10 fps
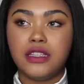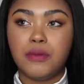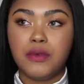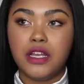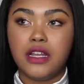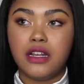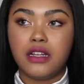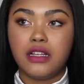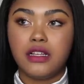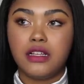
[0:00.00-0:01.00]
that the brand
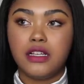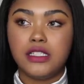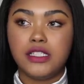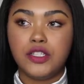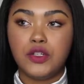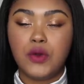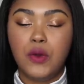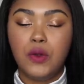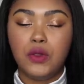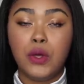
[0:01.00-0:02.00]
considered a
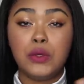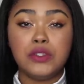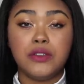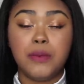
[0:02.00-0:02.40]
whole host